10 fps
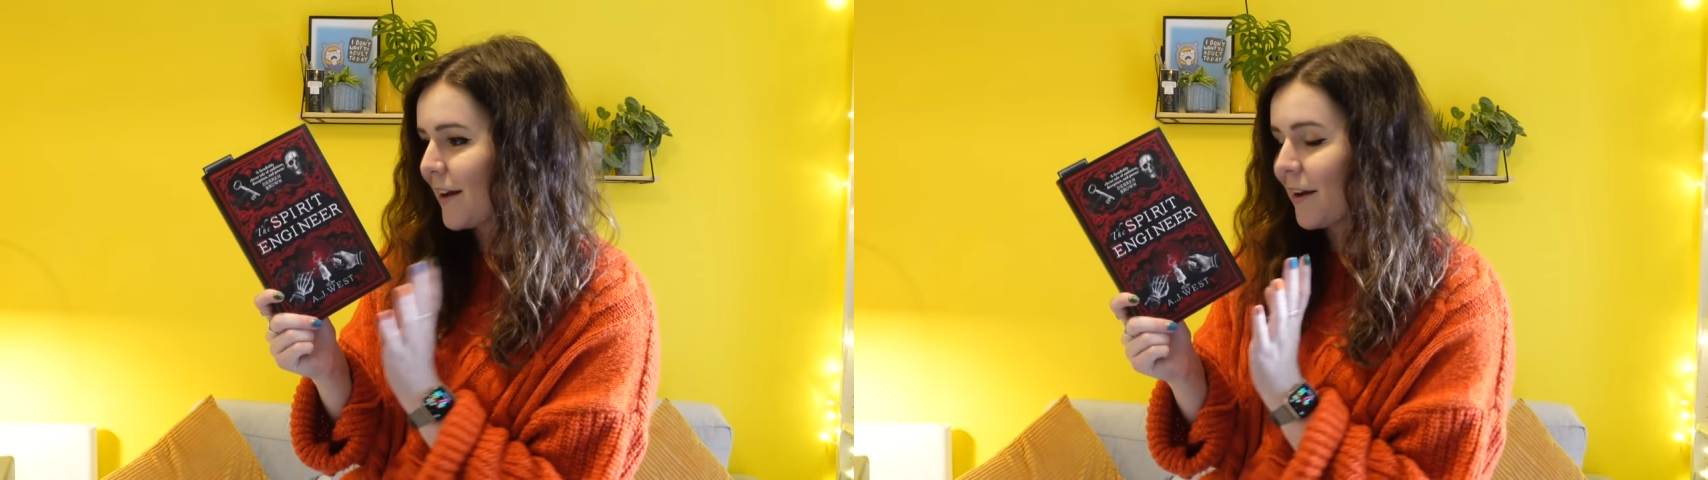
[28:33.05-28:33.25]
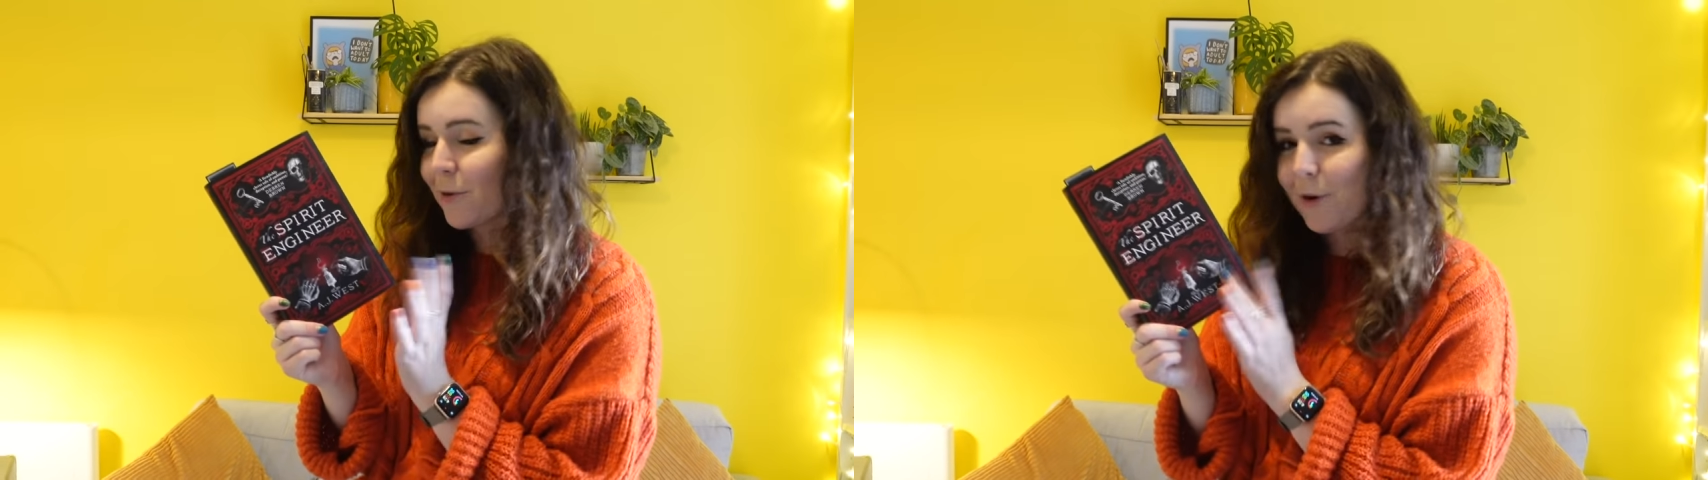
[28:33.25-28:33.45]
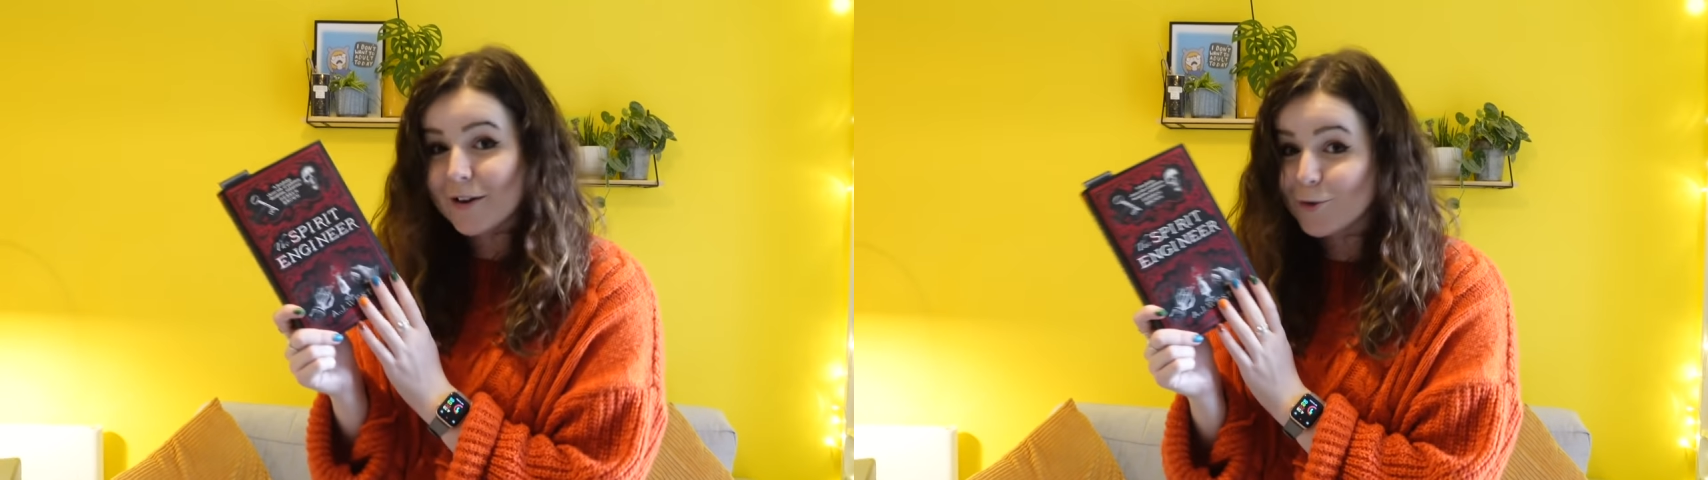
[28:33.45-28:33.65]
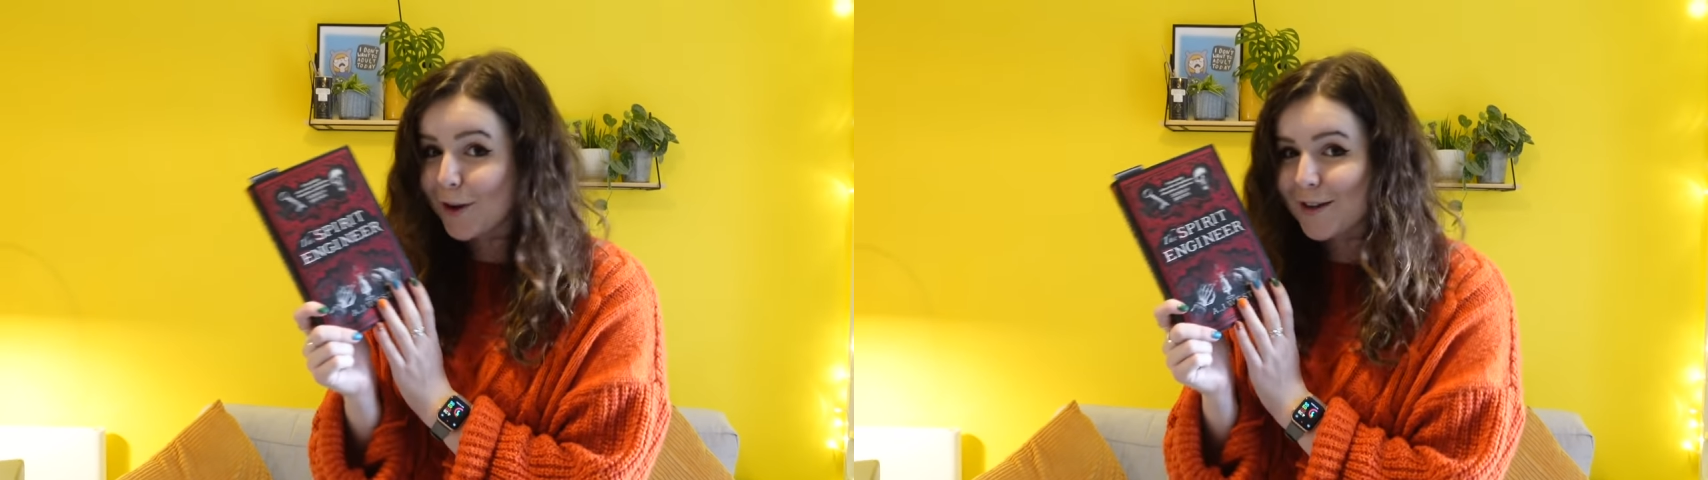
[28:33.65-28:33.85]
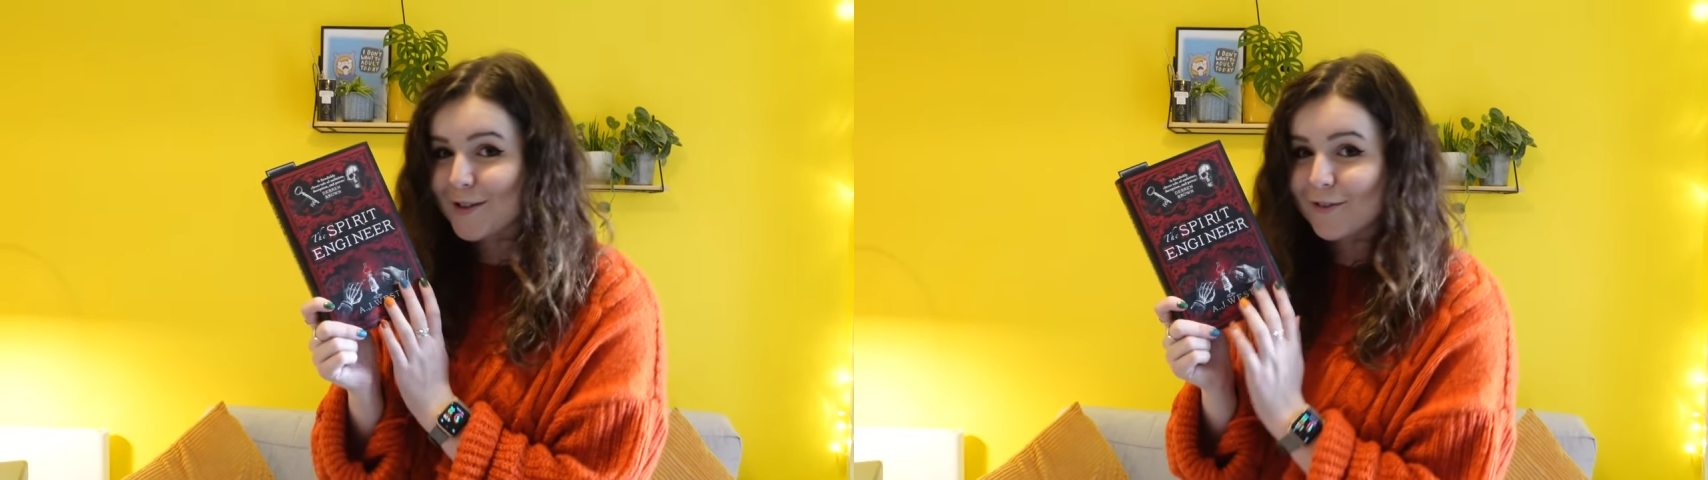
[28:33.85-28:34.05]
and I'm quite
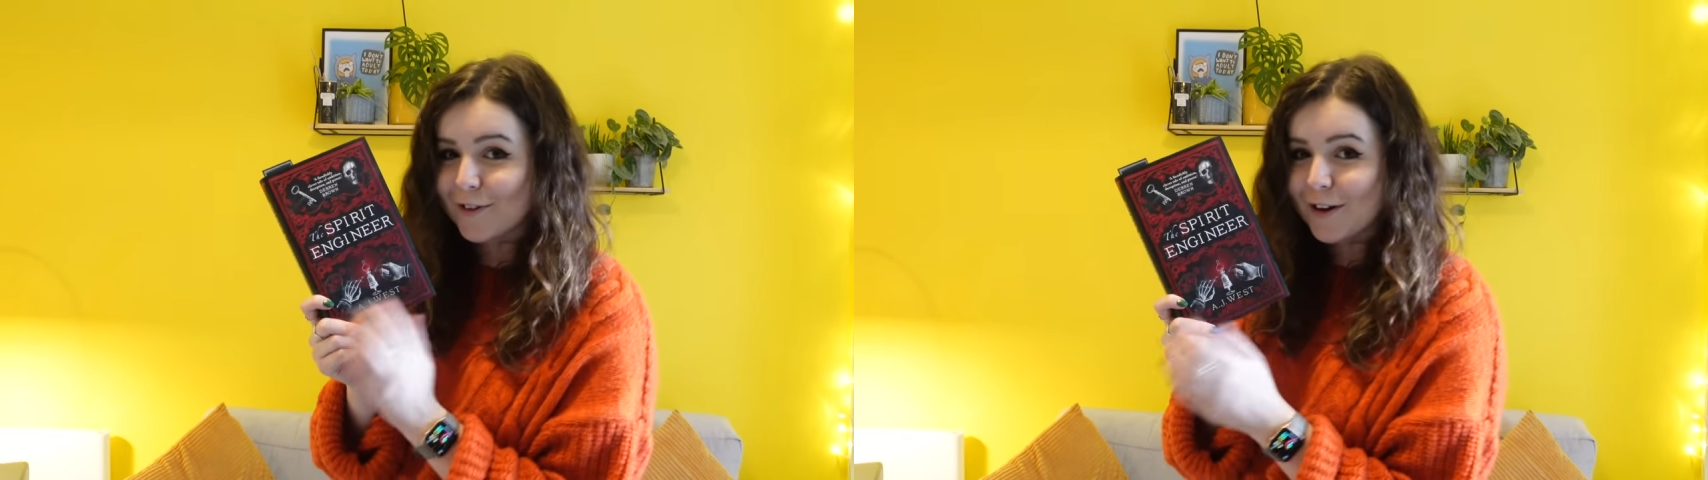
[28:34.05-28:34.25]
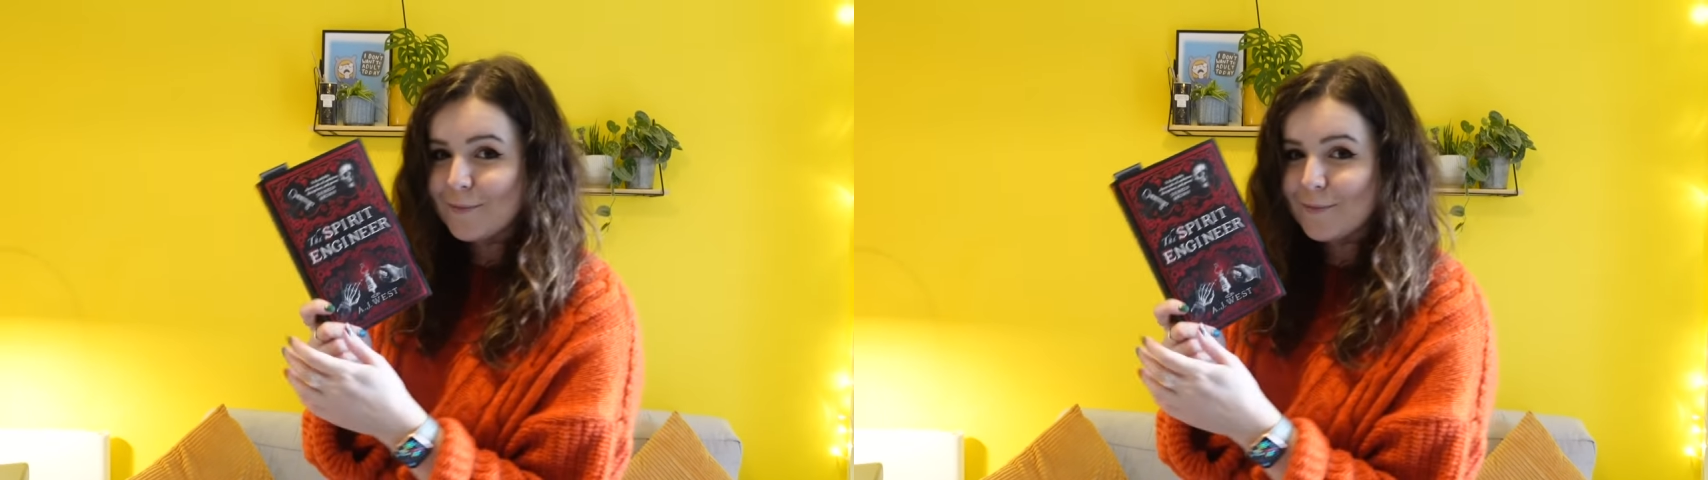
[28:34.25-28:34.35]
enjoying it so far.